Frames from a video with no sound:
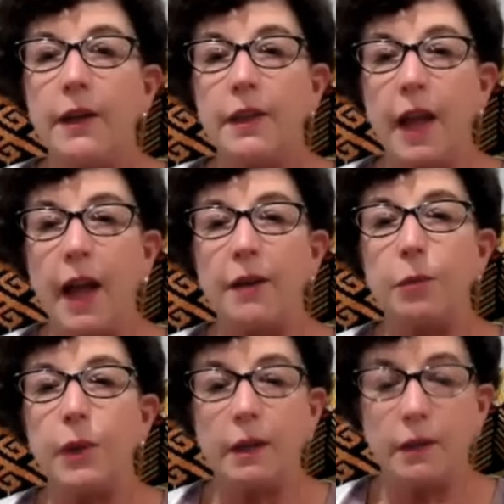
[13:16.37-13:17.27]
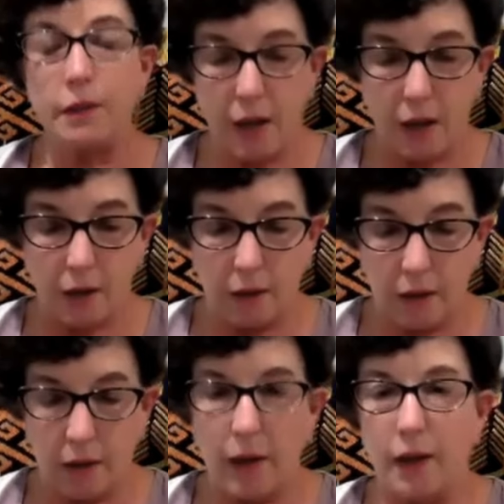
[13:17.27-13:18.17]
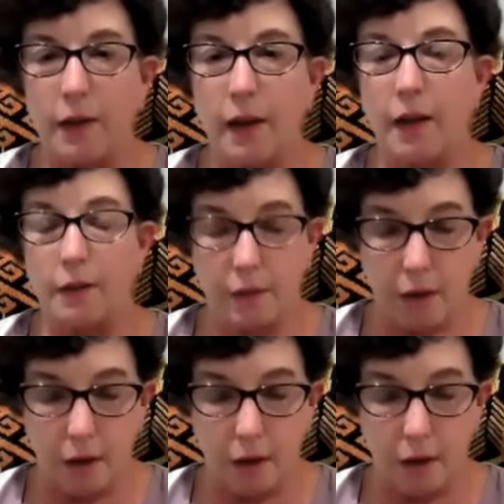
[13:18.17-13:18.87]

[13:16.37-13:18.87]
Then we can kick in, and